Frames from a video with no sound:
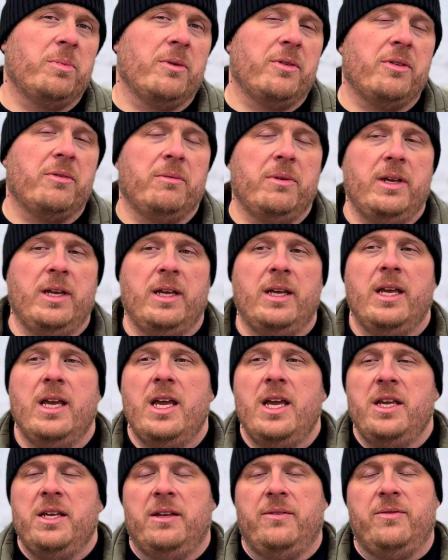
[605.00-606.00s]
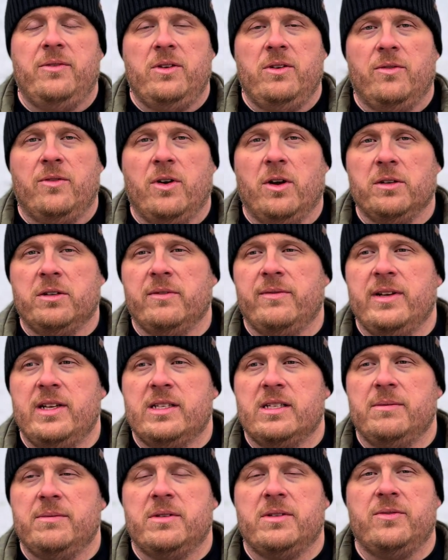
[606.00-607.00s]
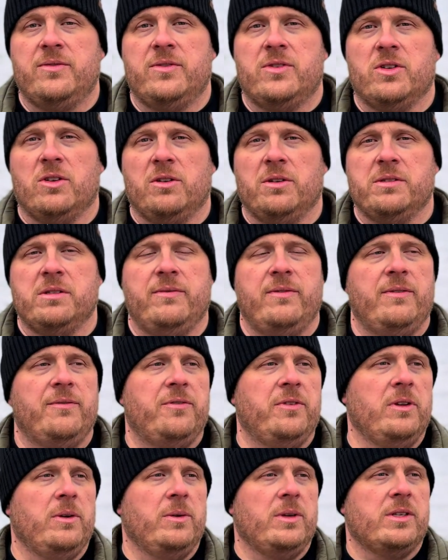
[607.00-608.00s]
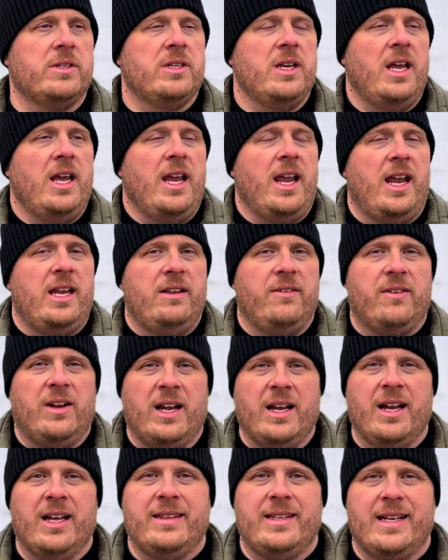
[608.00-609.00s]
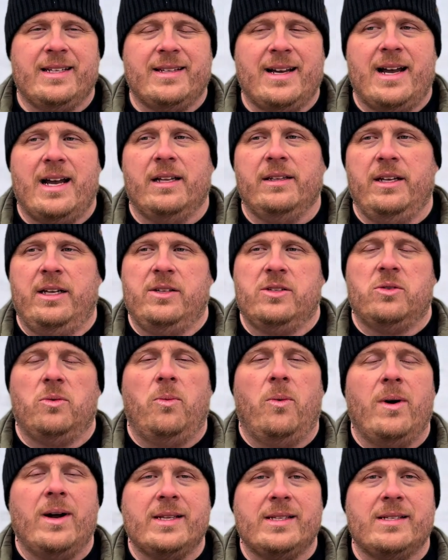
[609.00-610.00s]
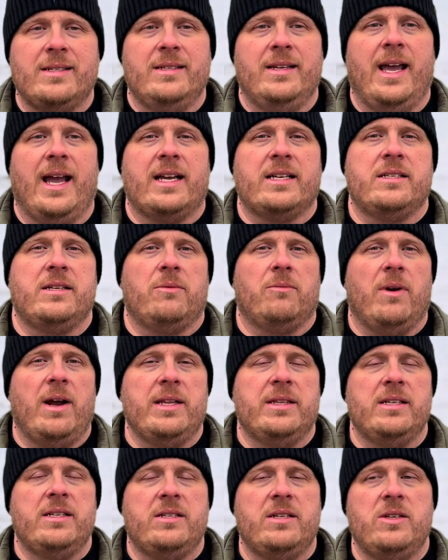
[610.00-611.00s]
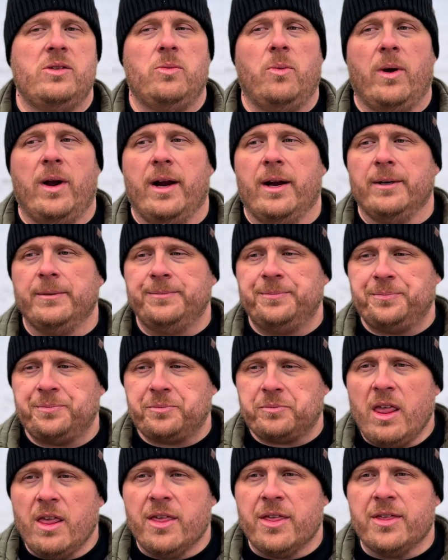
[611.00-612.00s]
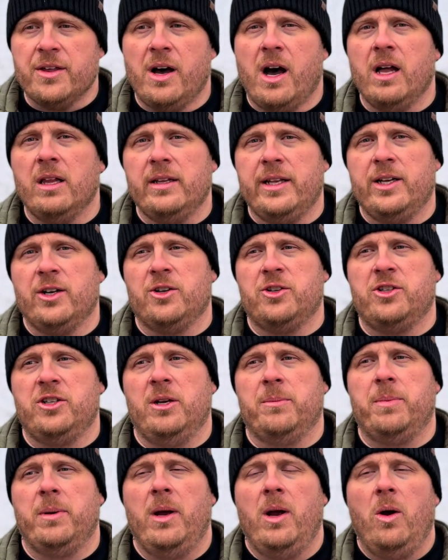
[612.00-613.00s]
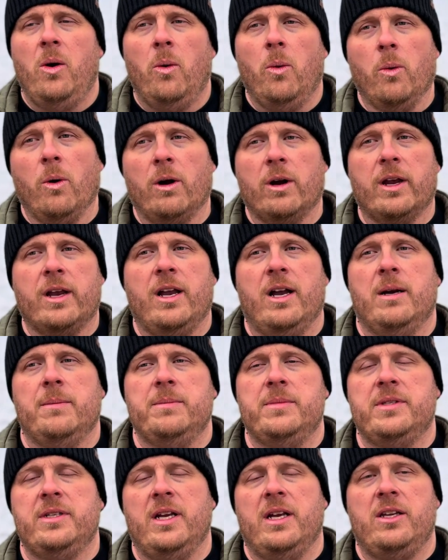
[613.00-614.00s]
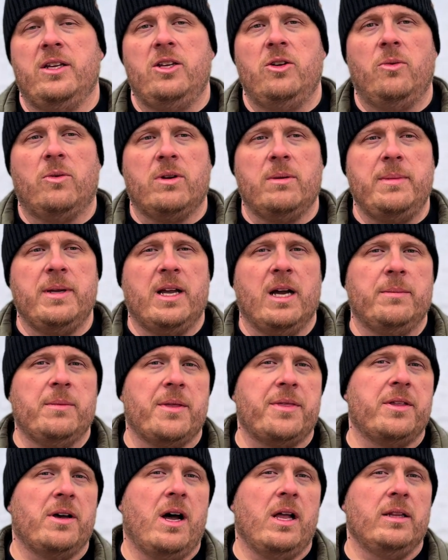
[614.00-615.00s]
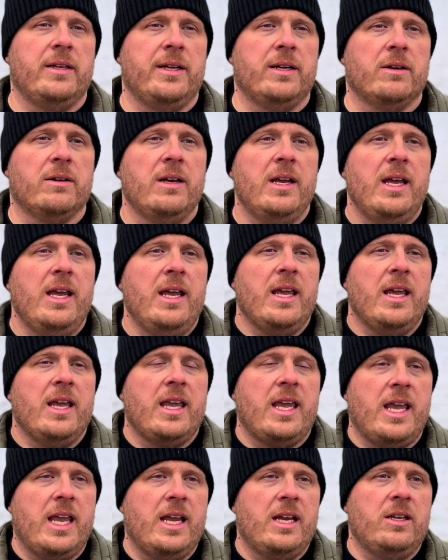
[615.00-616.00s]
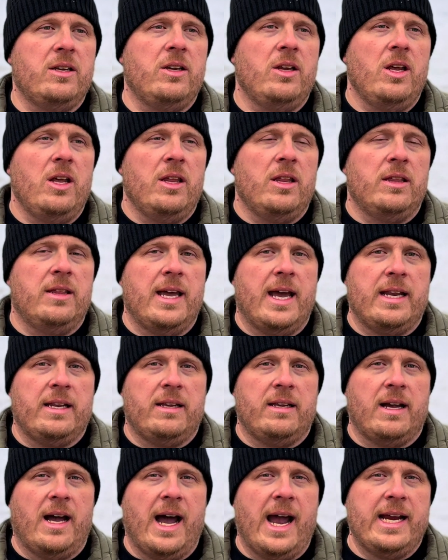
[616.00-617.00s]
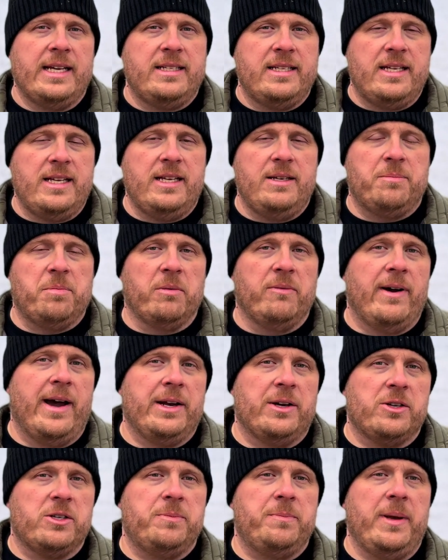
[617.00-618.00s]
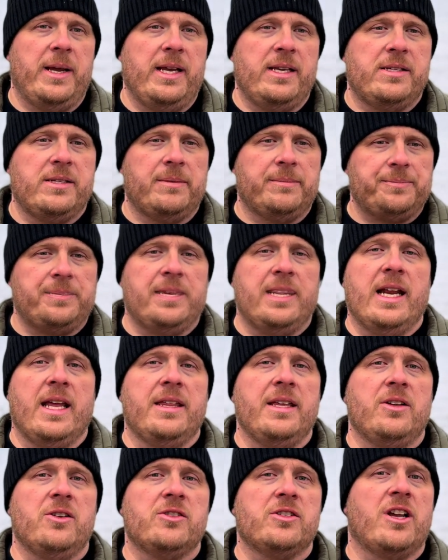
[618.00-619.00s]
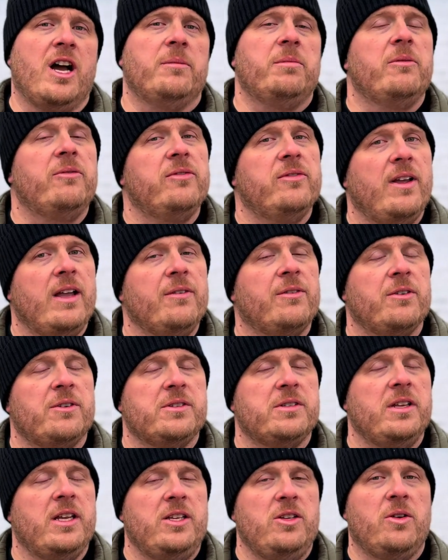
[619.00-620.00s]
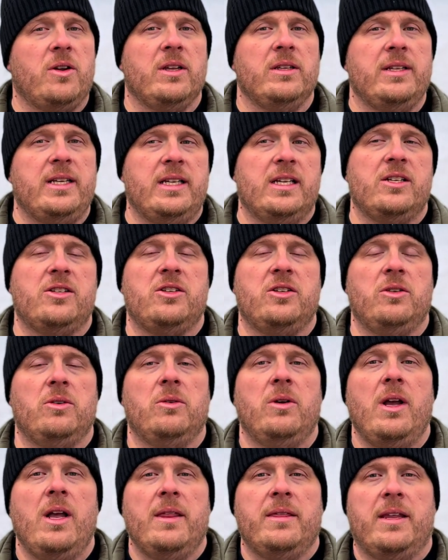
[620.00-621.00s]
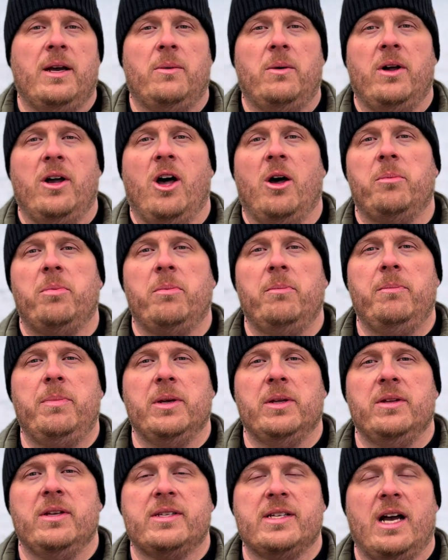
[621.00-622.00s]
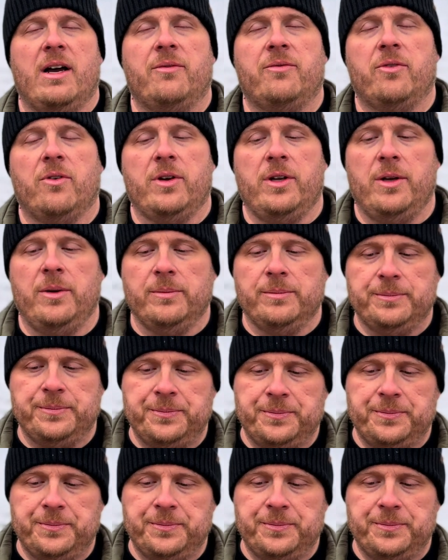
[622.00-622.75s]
or 3, you've cultivated some circles of influence, and you've kind of got that dialed in. So what's next, right? This is where thought leadership work comes in. You want to become a thought leader in that IT provider space, and I think there's a couple flavors that you can lean into that will help build this out for you.